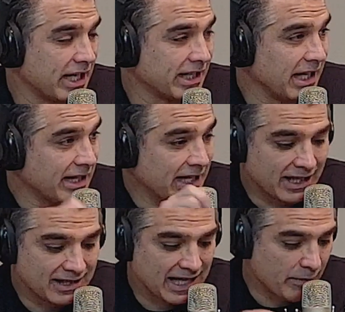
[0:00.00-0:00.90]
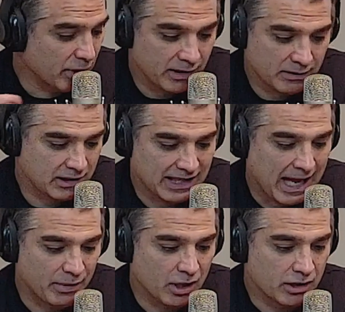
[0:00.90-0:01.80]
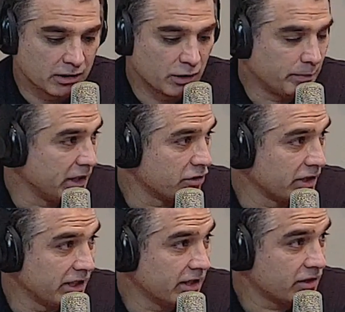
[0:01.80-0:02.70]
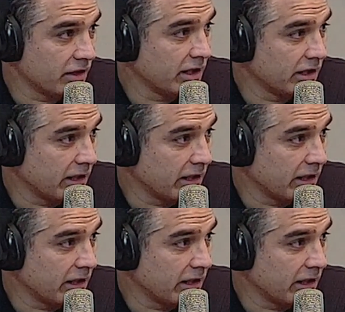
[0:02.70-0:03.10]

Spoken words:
Like they get a sample, they slap it on a little petri dish, and then